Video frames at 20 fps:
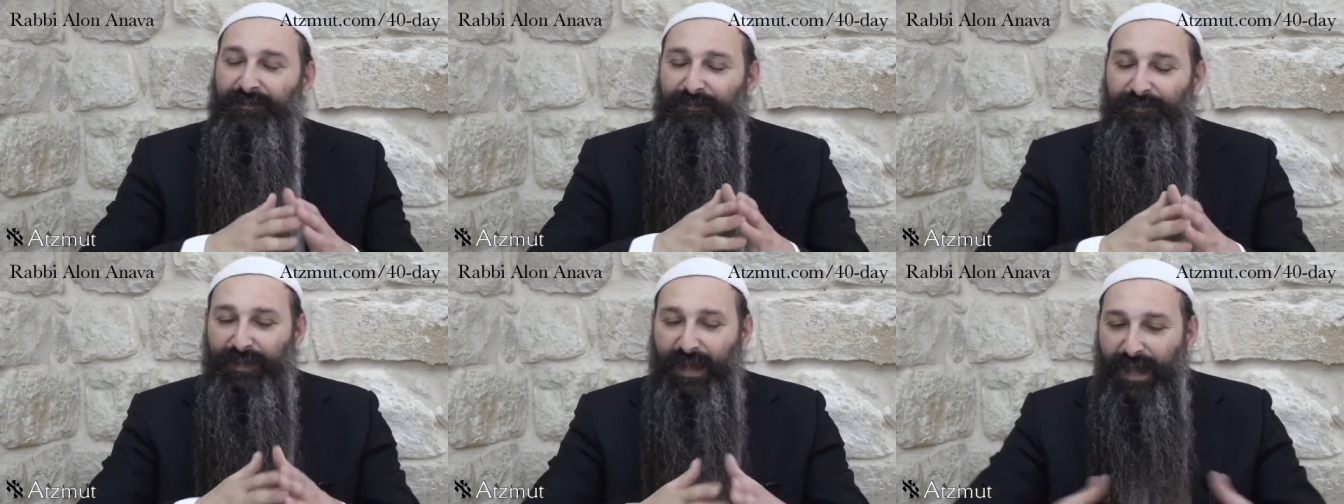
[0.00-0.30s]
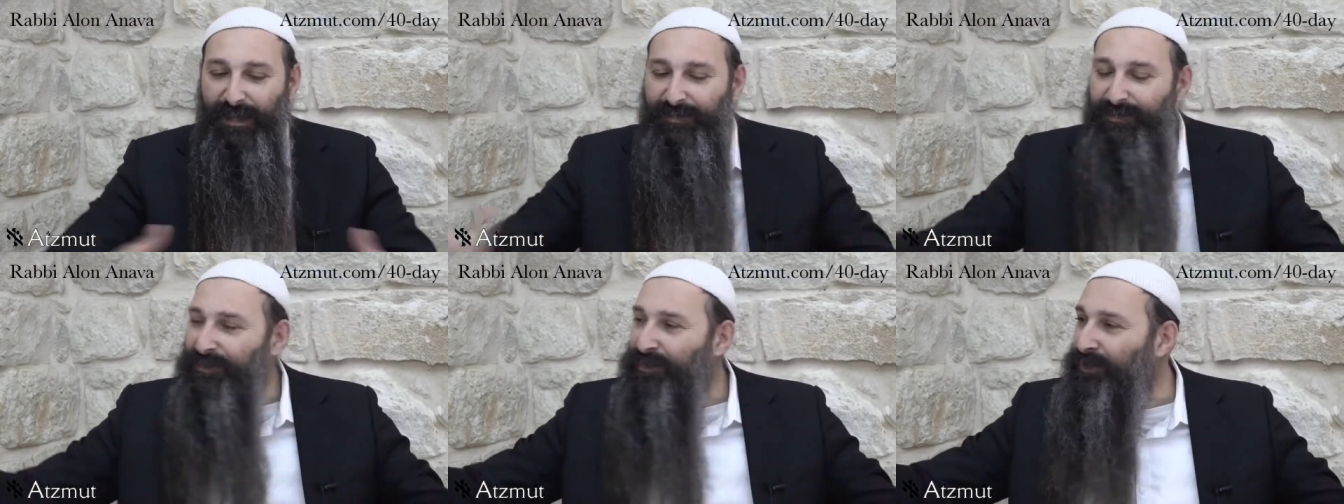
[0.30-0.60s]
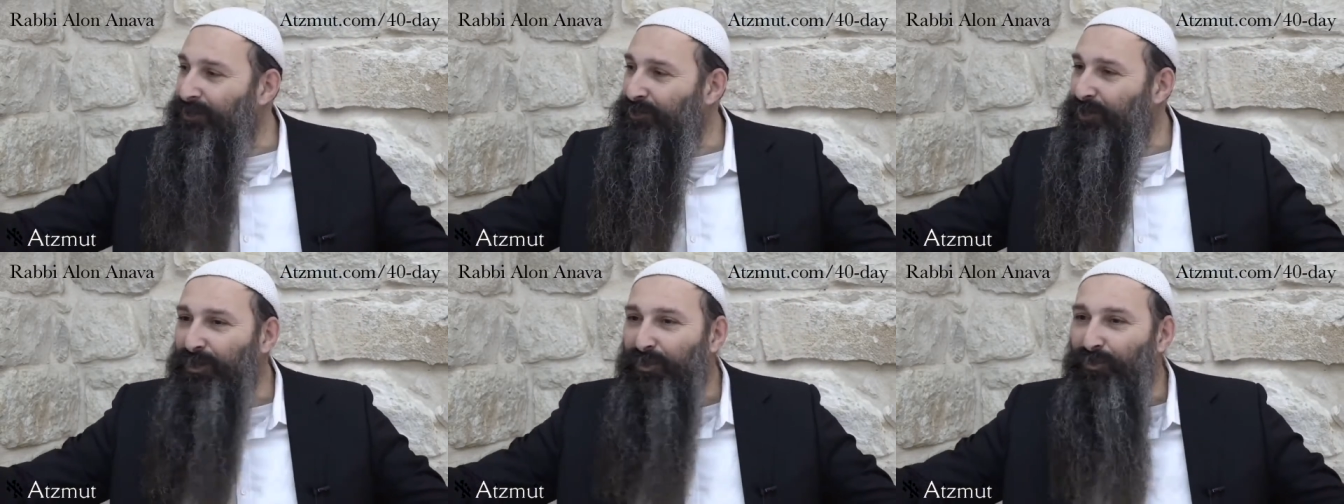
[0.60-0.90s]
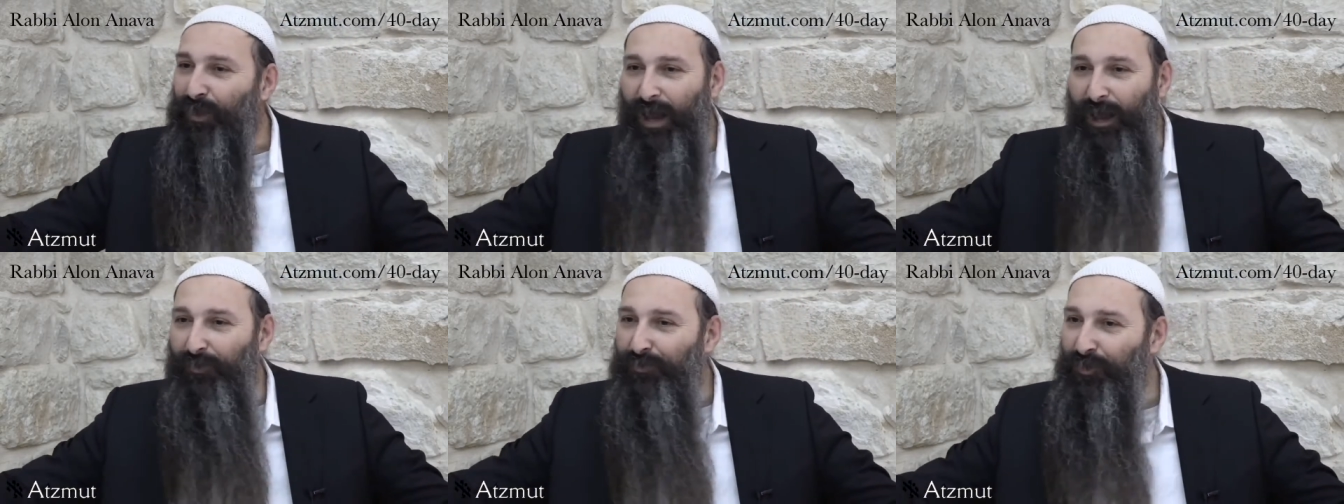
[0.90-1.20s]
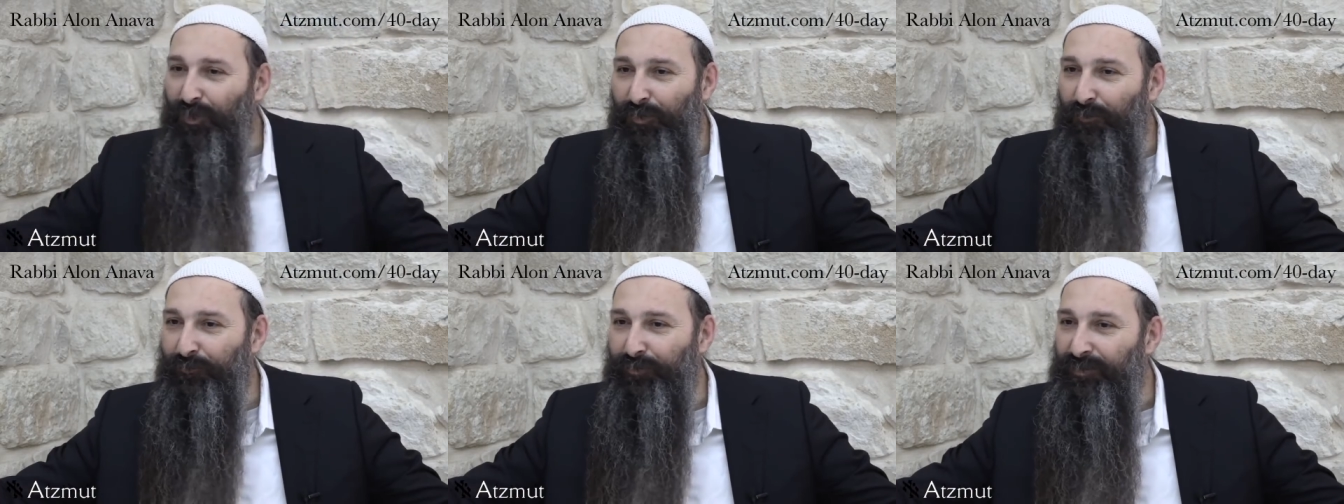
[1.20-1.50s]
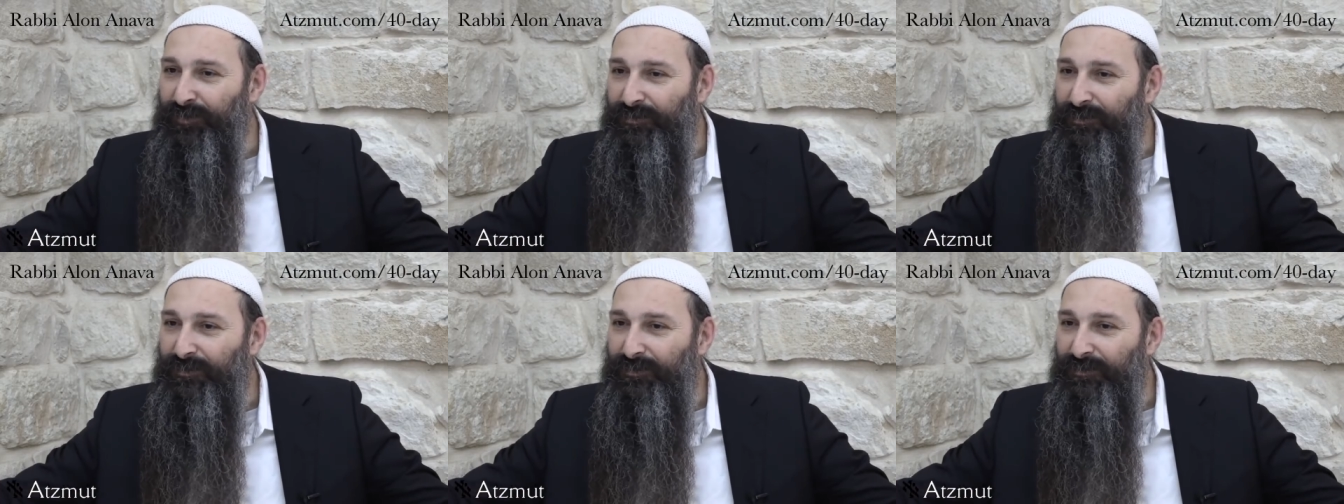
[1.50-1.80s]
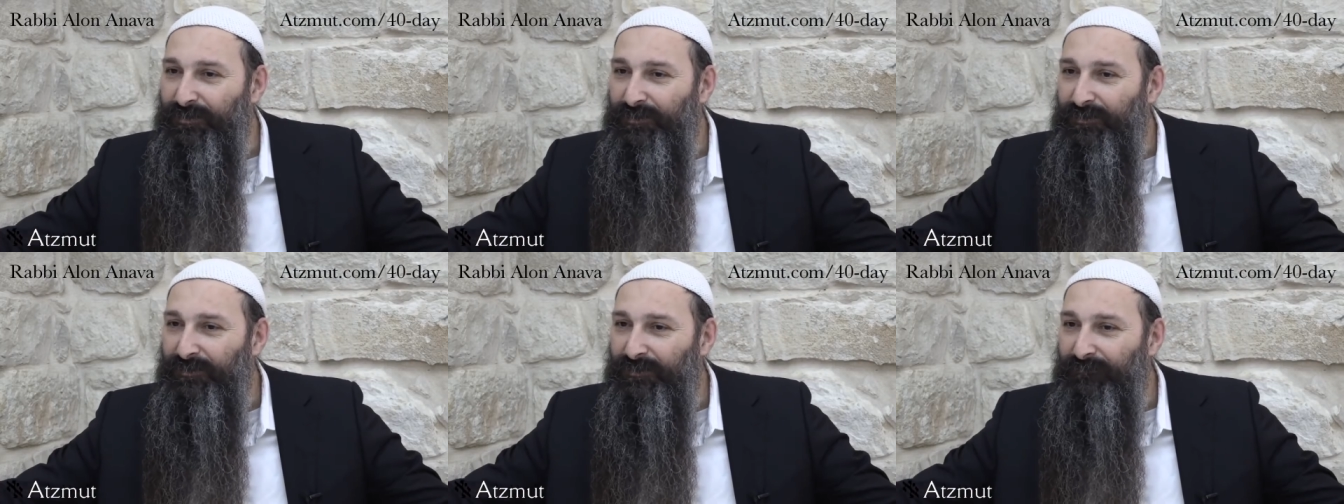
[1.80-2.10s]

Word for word: that's it, the ground opens.